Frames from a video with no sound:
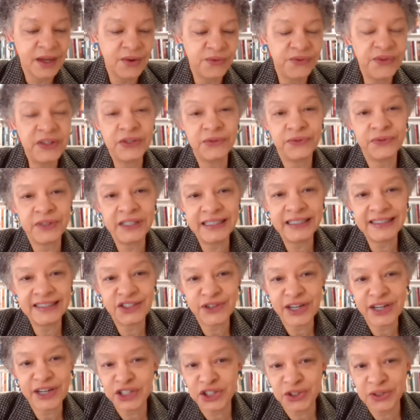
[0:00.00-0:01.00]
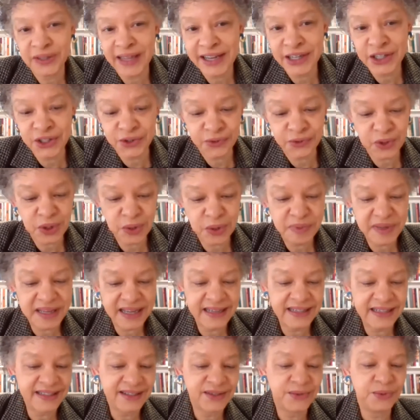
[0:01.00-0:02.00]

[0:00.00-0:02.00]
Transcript: Feel free to stretch your legs for a bit.